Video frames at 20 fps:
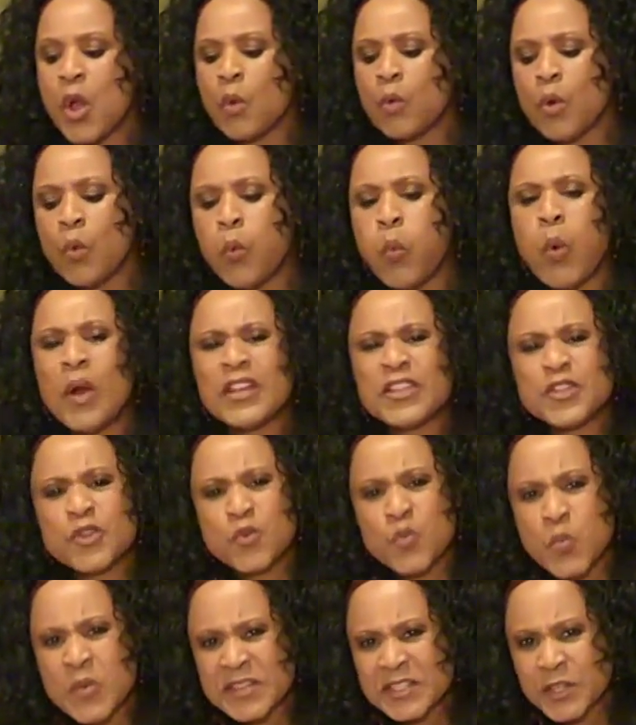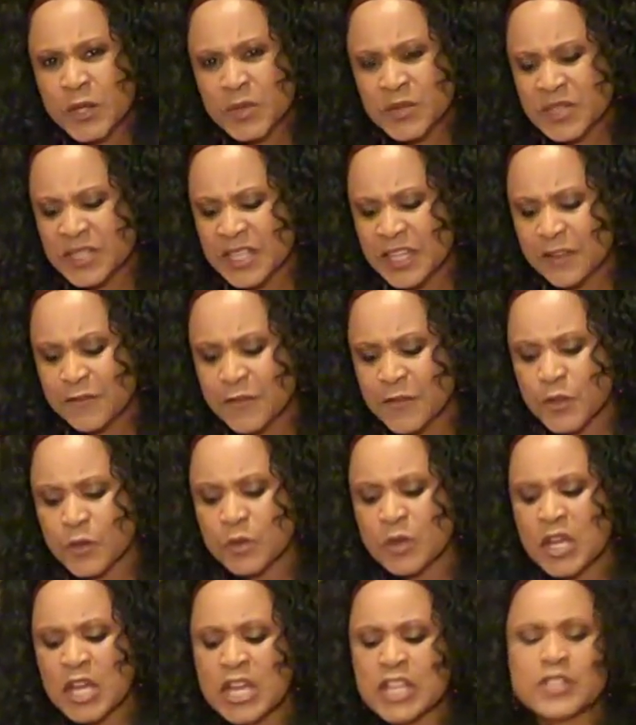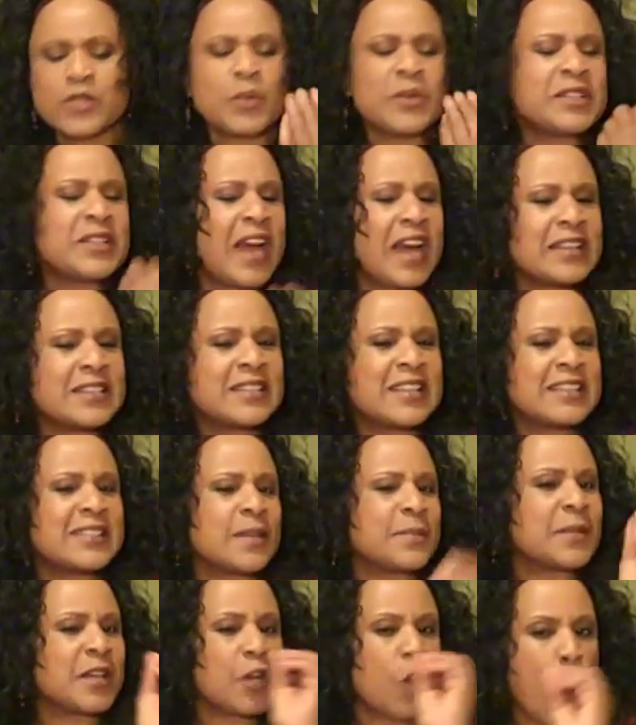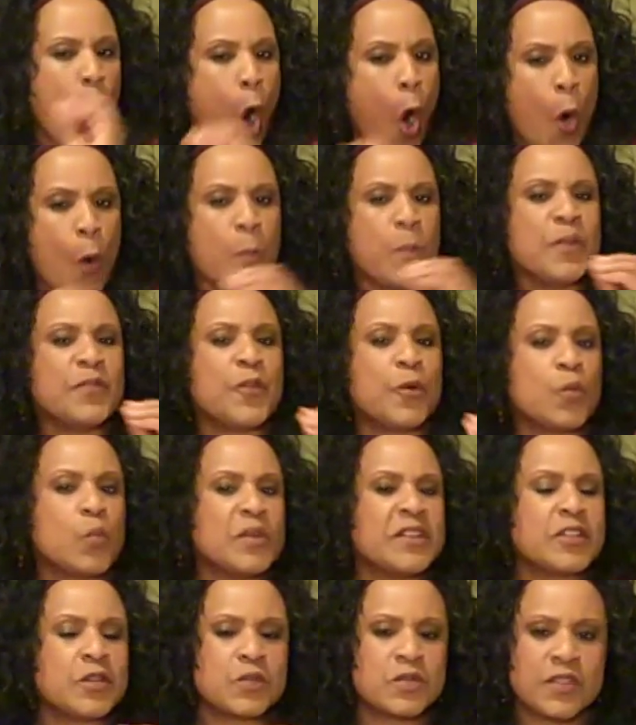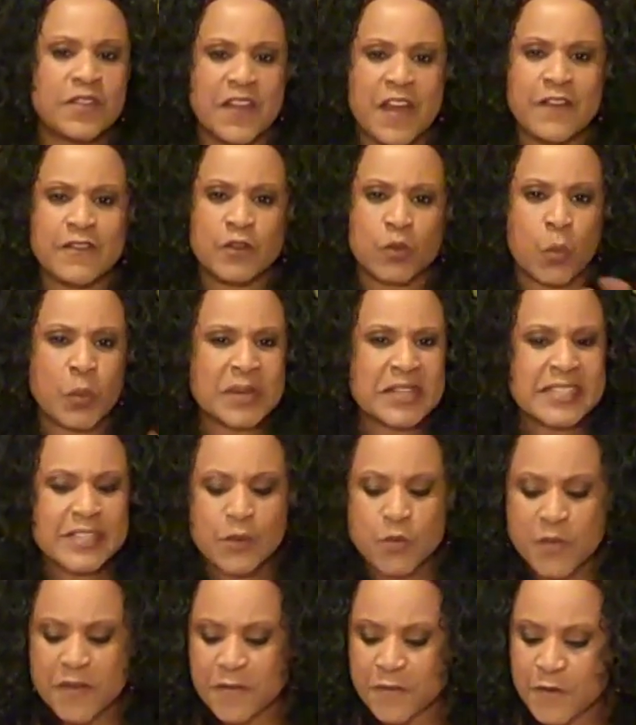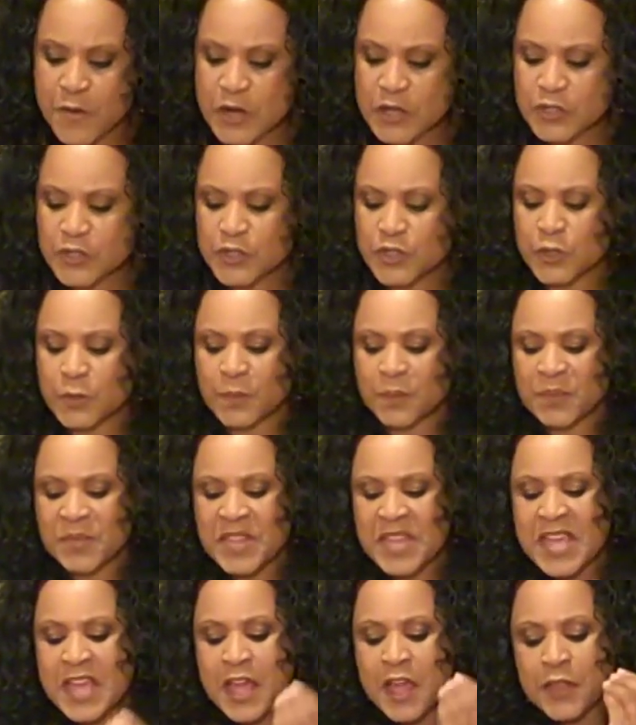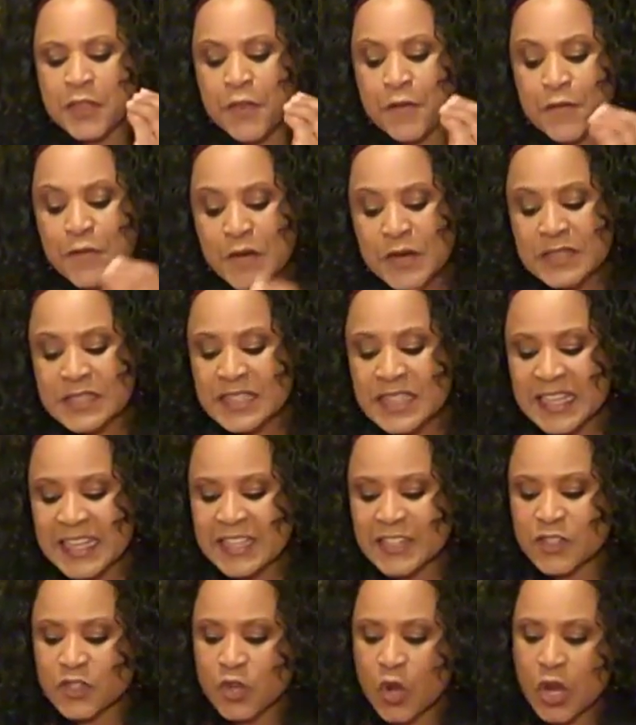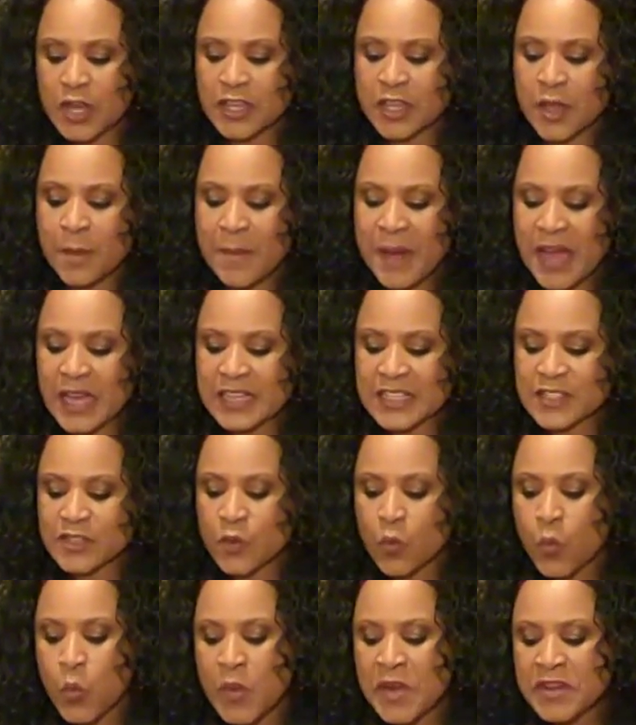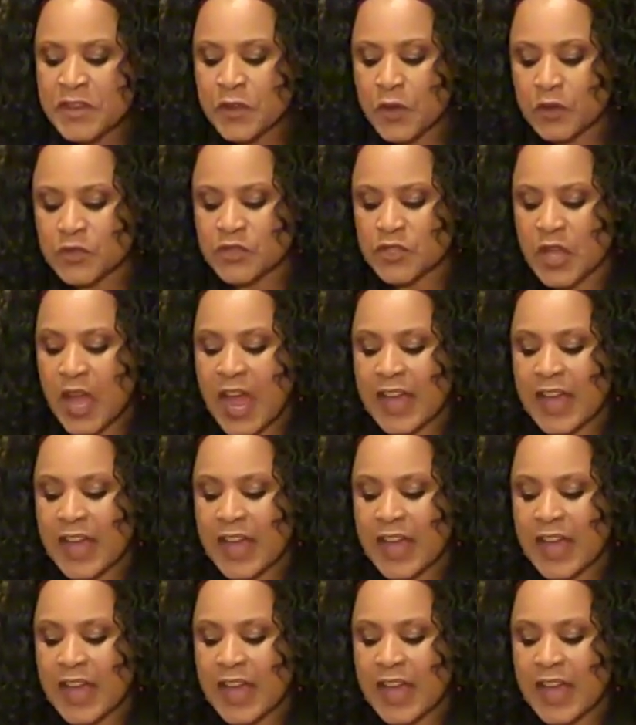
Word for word: Well, what do windows give you? So when God says, I'm going to open the windows of heaven, what is he referring to? The first thing he's talking about is the windows.